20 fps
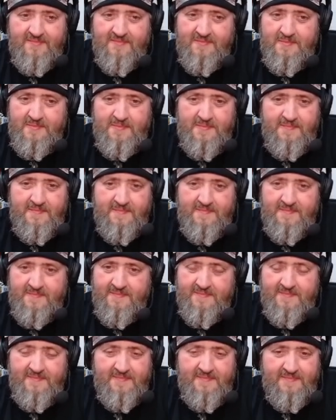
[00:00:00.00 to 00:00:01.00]

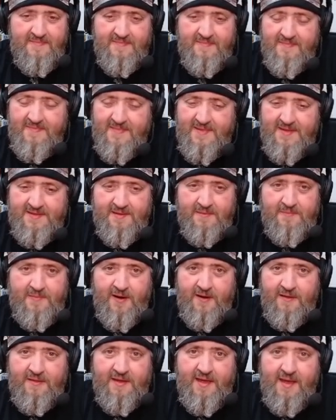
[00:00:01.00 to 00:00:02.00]
That's not
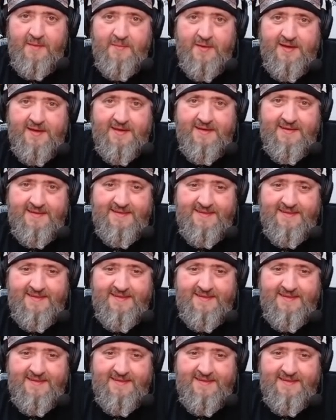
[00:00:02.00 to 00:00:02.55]
part of the gimmick.